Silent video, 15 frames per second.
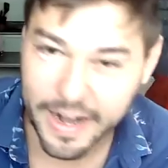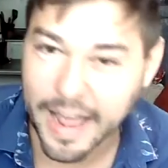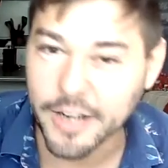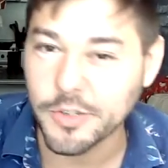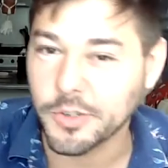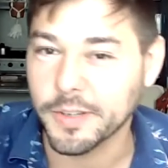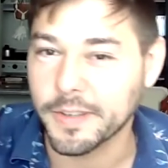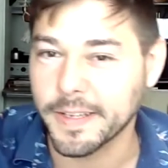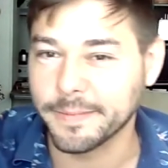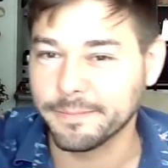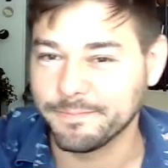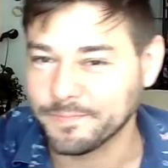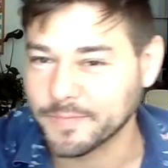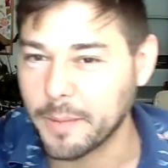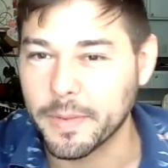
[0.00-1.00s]
natural thing.
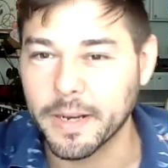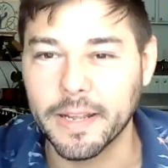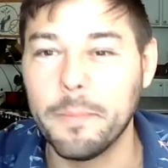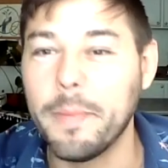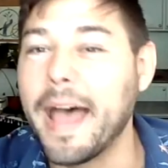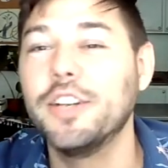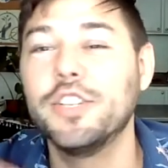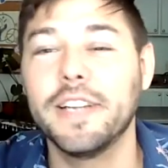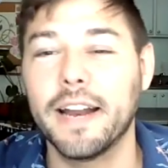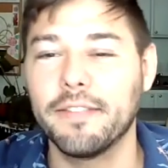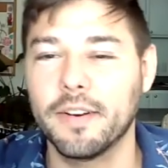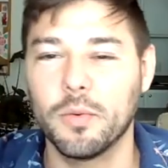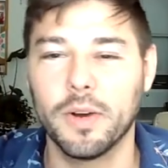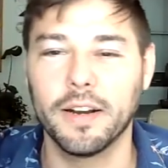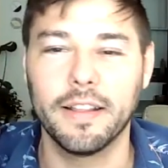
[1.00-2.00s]
I'm going to imagine
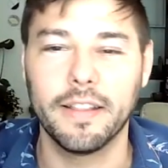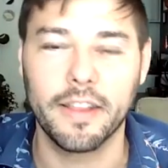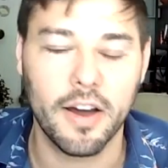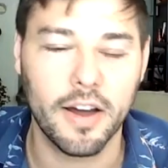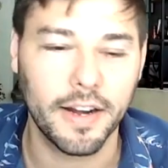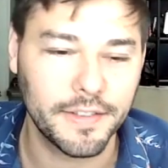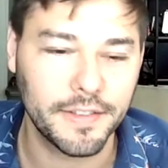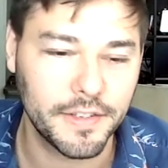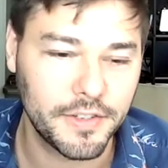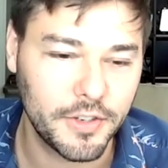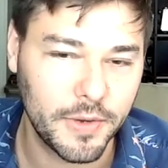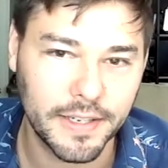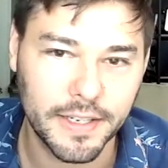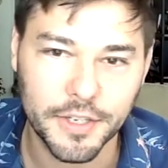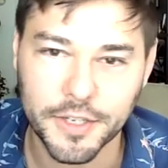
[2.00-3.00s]
everyone in the audience is
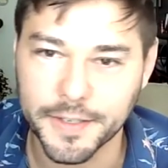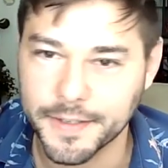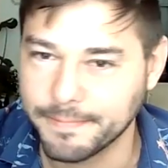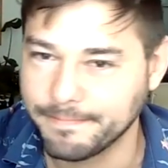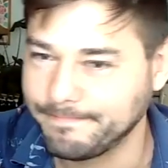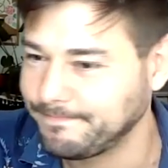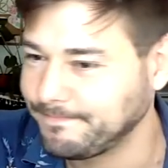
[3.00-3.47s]
doing dishes.